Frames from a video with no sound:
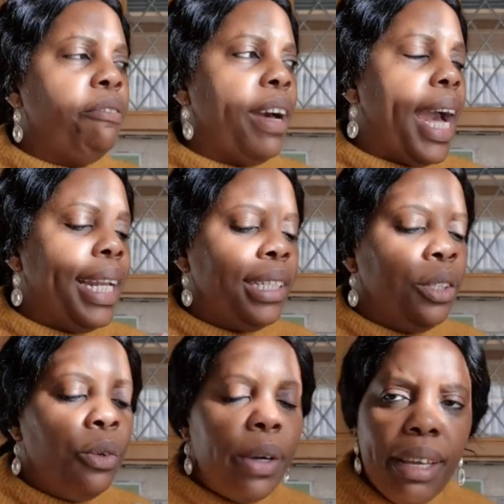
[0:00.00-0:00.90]
had
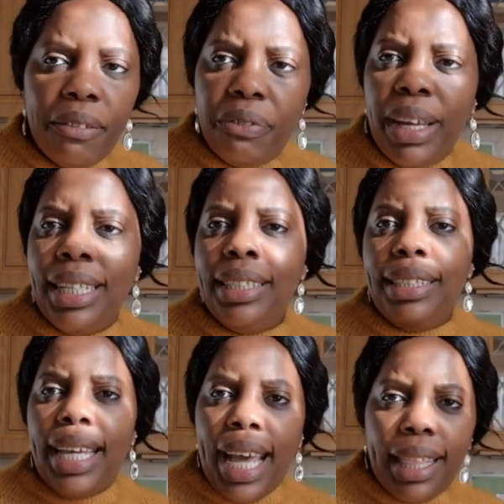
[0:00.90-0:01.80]
grief and
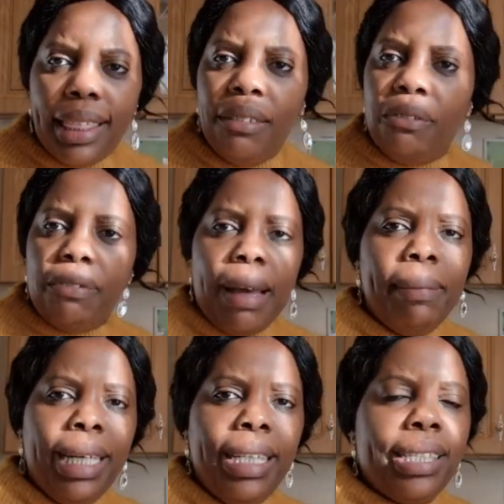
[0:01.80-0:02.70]
death in
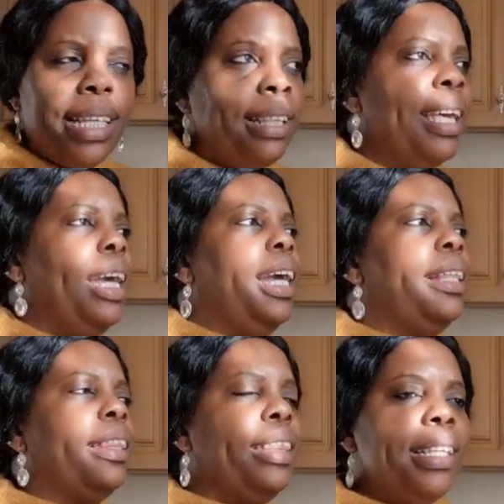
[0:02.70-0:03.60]
families
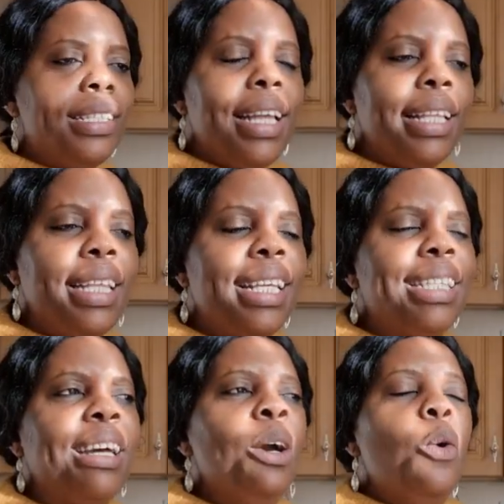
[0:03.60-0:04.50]
and things like
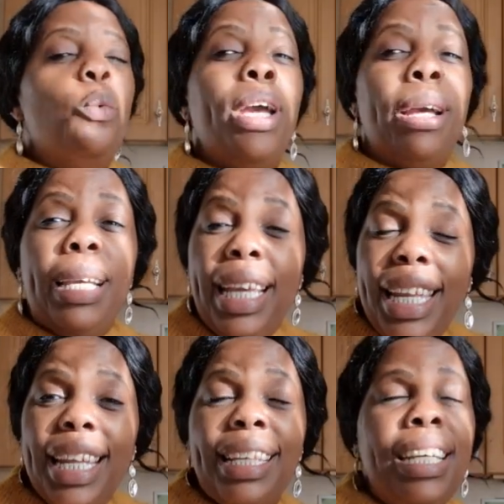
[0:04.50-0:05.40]
that. So we're
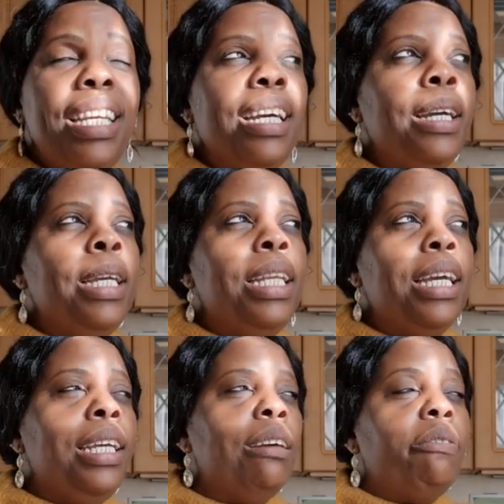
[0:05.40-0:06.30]
in
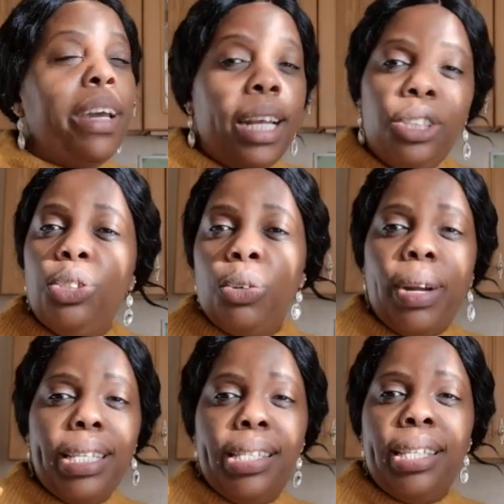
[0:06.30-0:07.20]
a financial
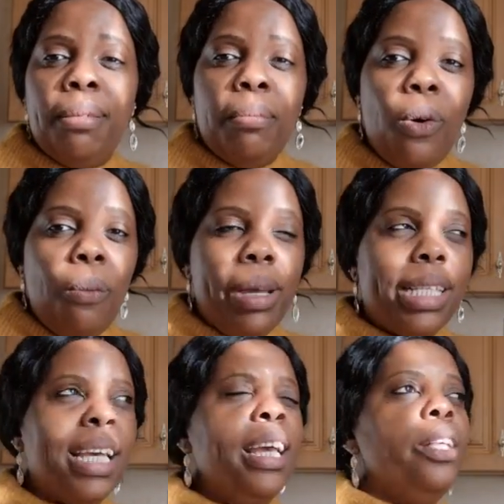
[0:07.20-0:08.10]
crisis at the
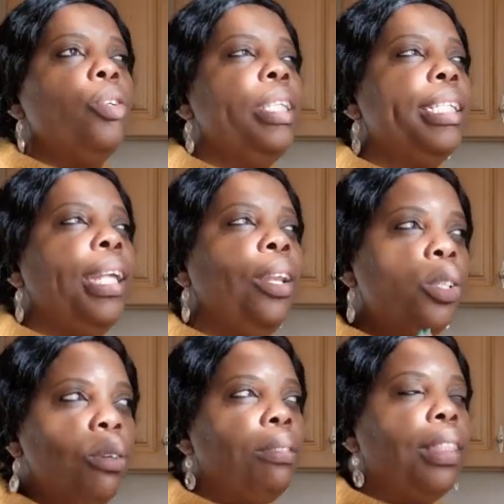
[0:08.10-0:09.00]
moment. So there's a
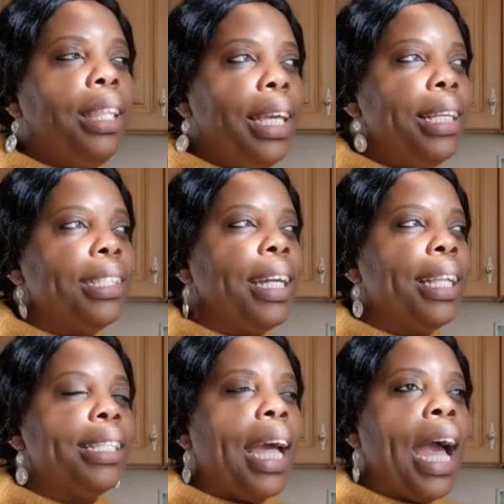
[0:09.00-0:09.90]
lot of things
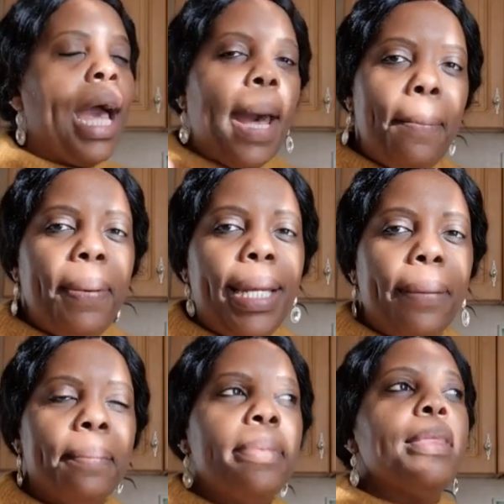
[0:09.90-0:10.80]
that are
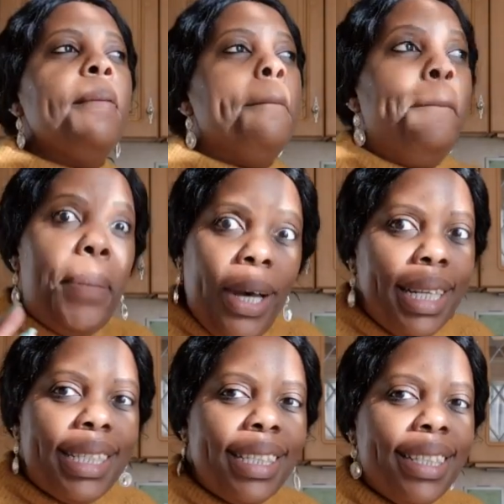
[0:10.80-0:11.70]
happening,
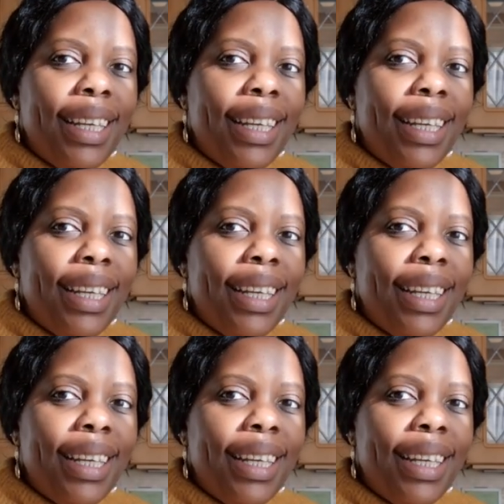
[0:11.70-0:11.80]
but